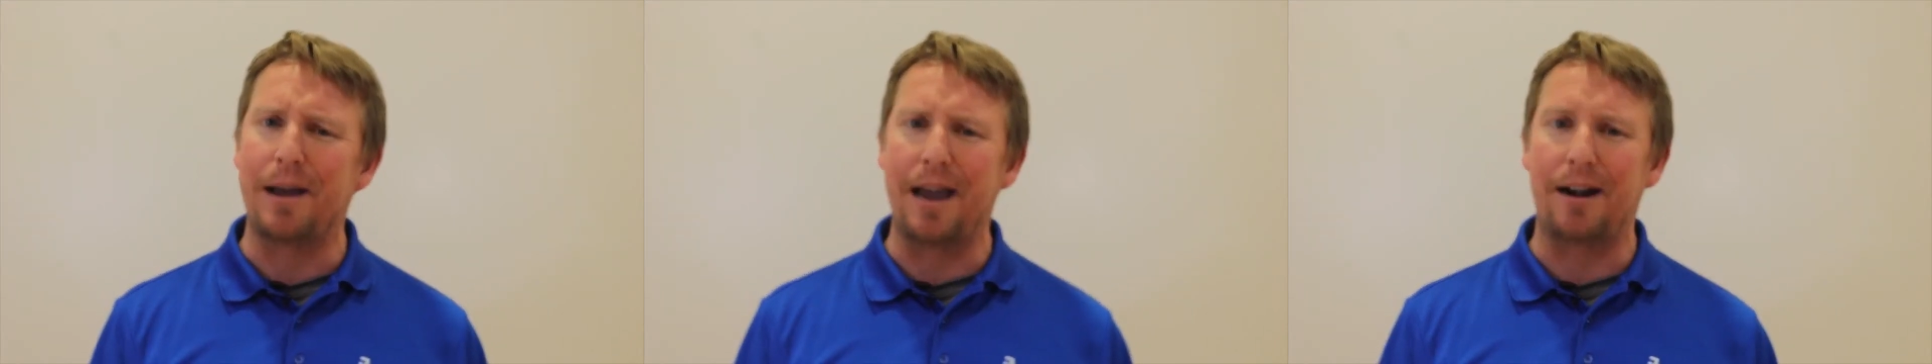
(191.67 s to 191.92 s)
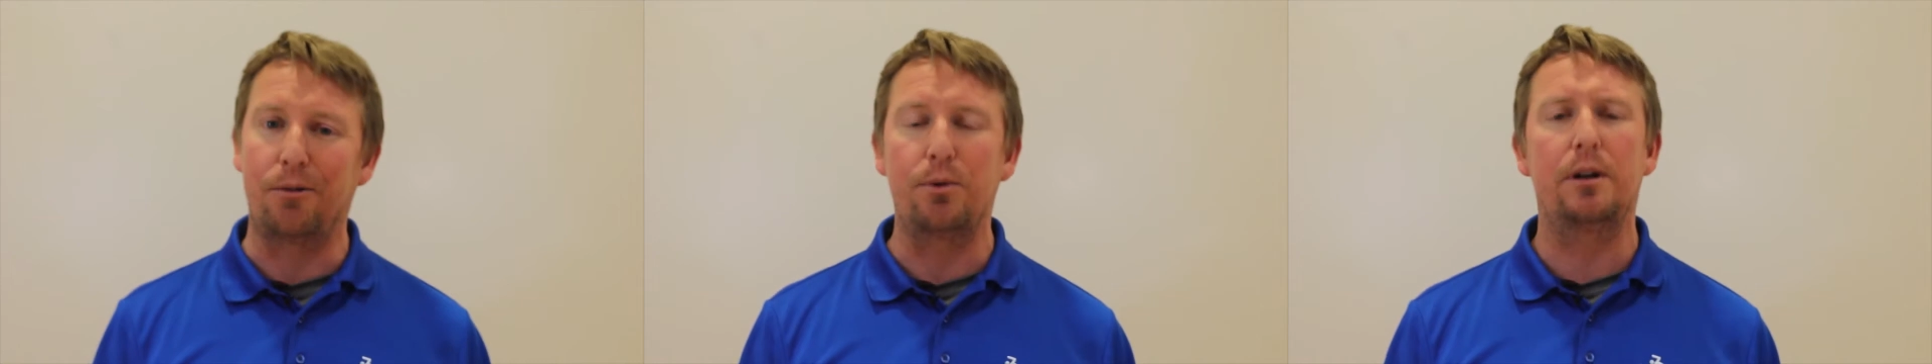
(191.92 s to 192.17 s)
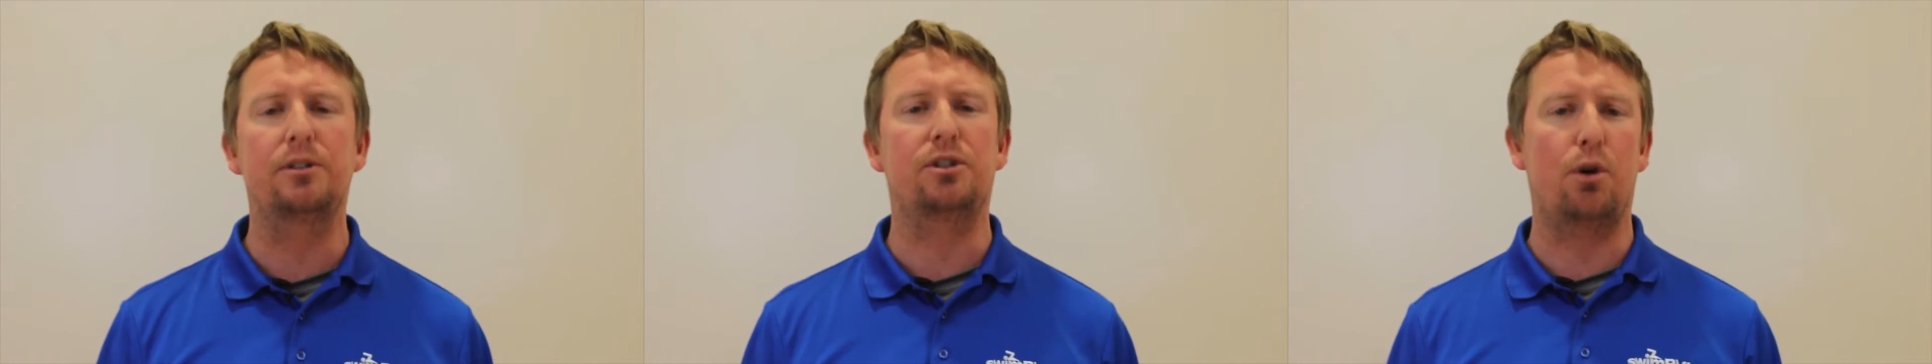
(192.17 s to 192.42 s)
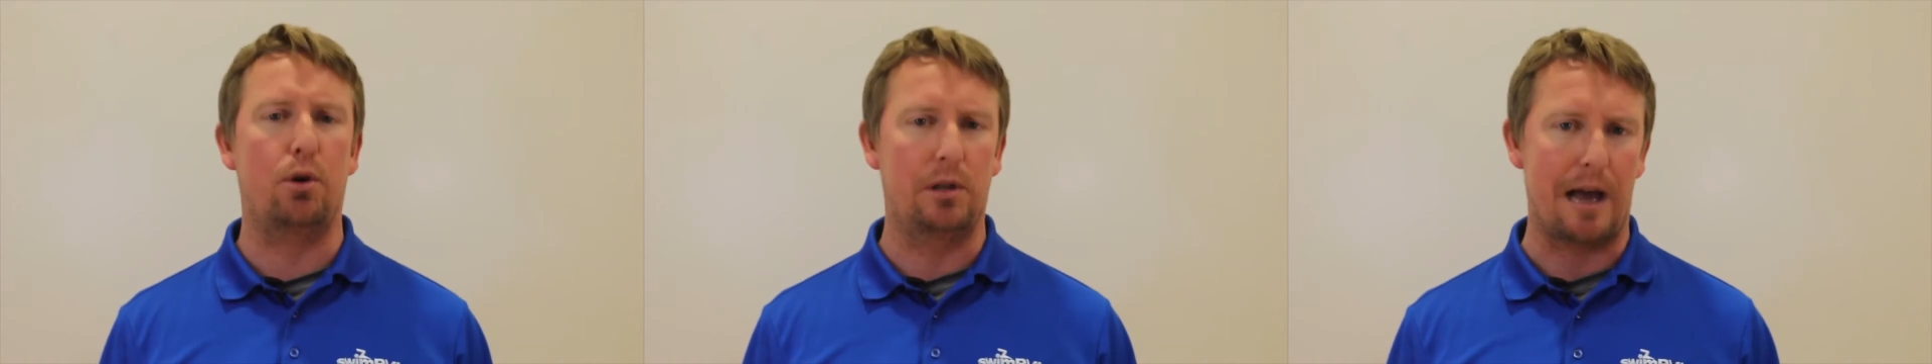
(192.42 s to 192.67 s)
matter? Well,
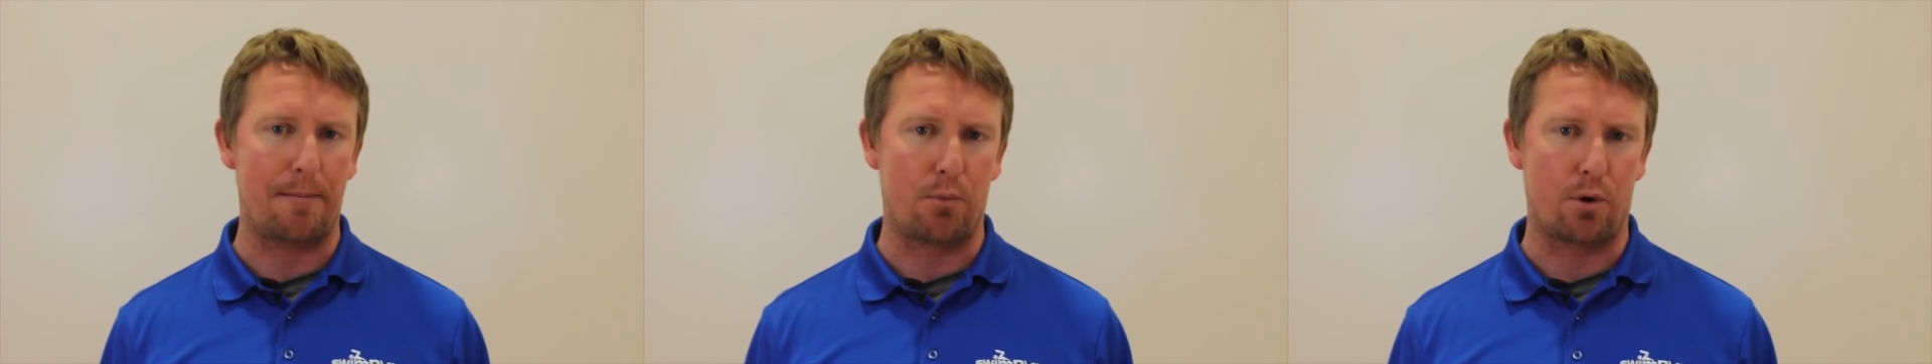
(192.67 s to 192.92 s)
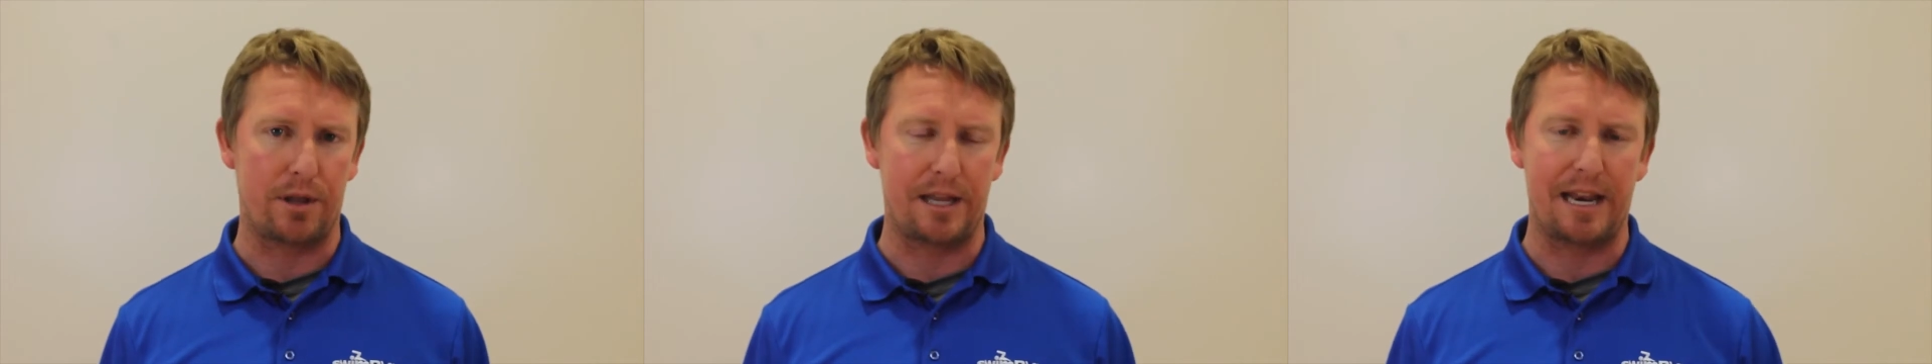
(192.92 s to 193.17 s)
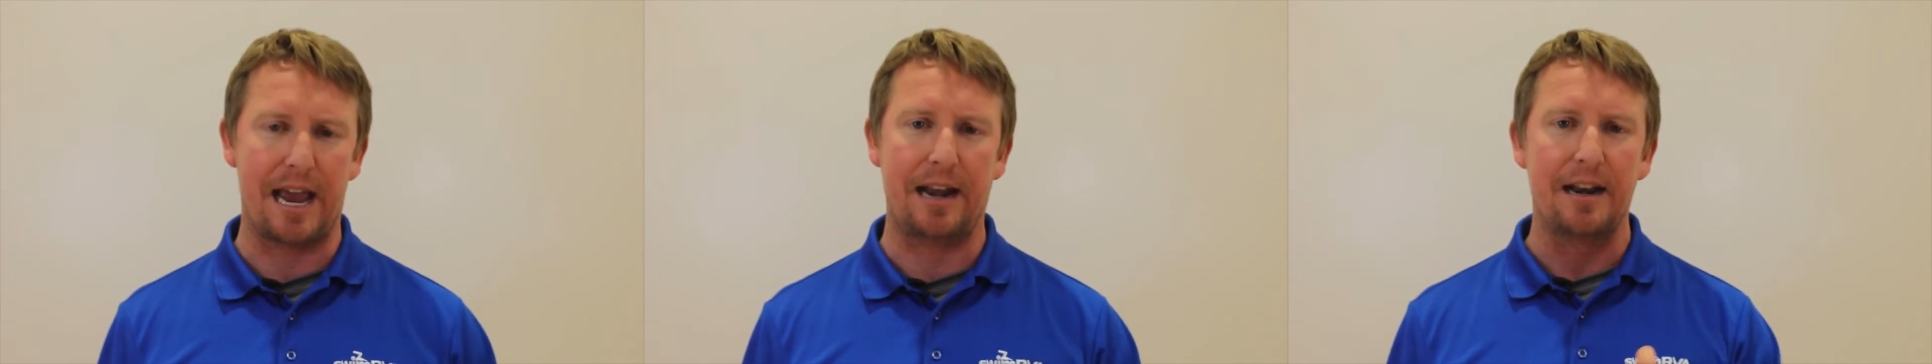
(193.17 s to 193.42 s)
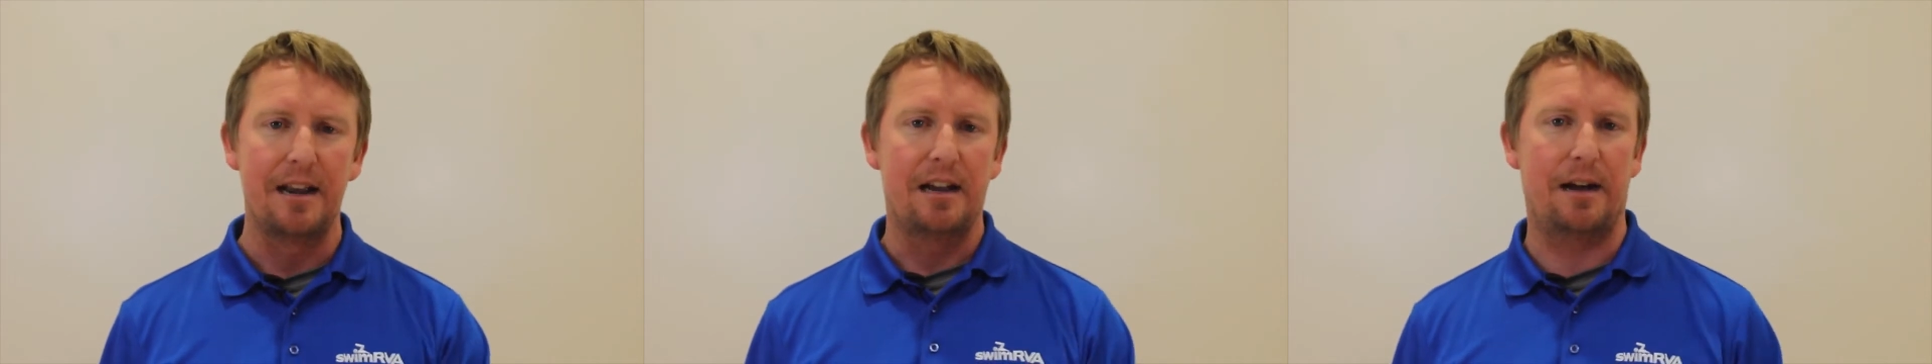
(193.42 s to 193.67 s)
it's a whole lot more than
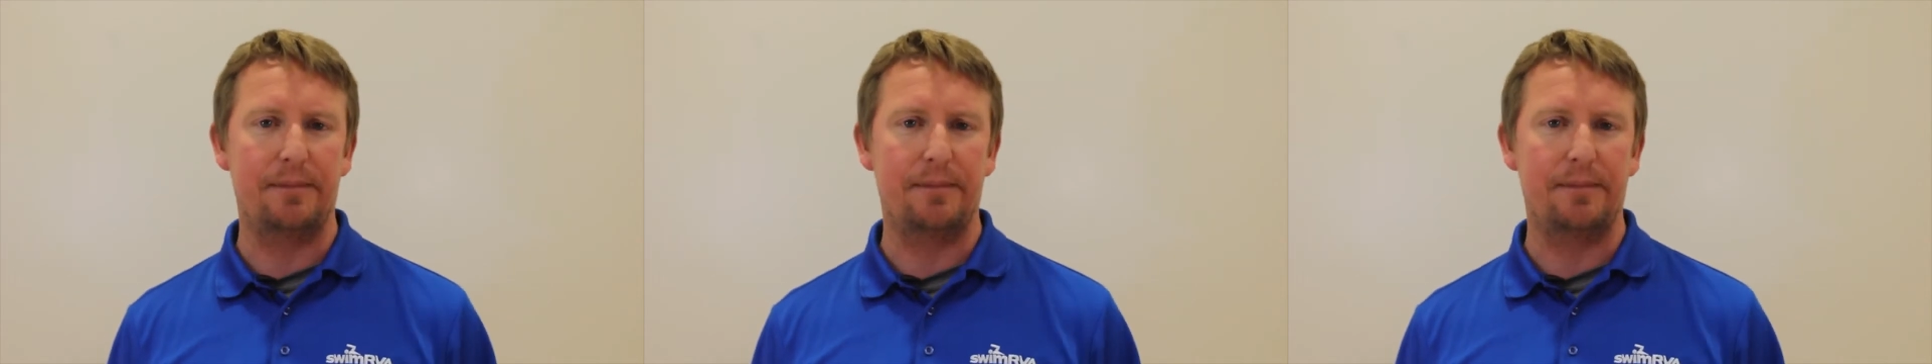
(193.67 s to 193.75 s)
that.